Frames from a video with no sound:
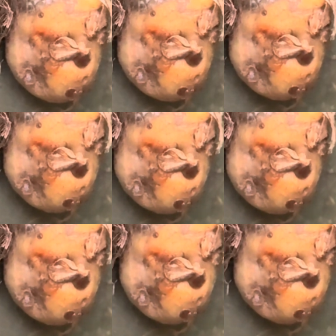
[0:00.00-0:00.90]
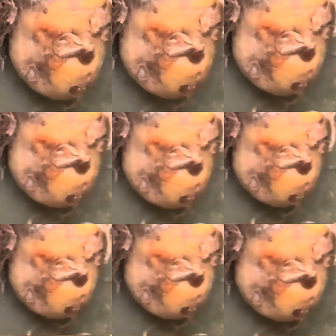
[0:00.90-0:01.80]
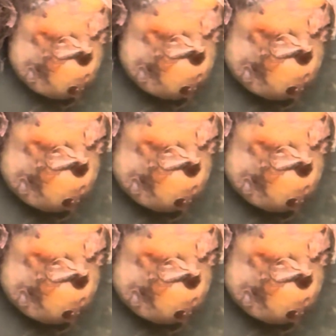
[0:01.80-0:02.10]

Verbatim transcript: and this and the